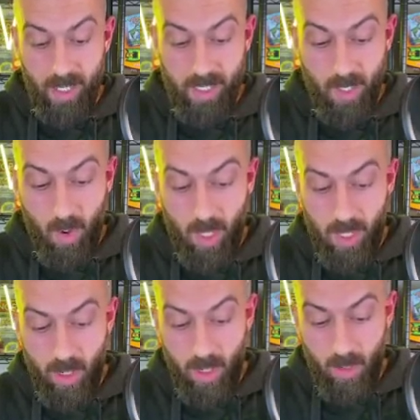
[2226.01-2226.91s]
So only
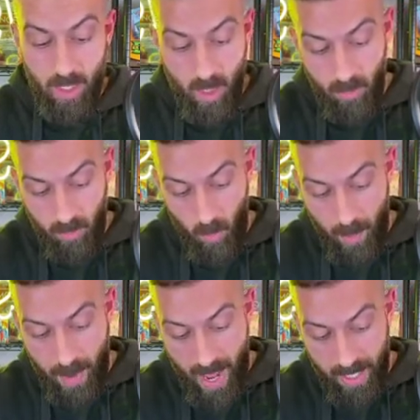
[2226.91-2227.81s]
only going for
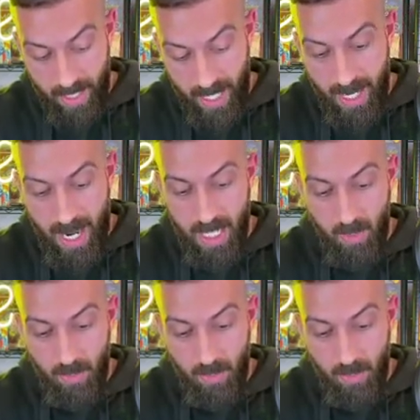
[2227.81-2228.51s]
one pack, getting a hollow,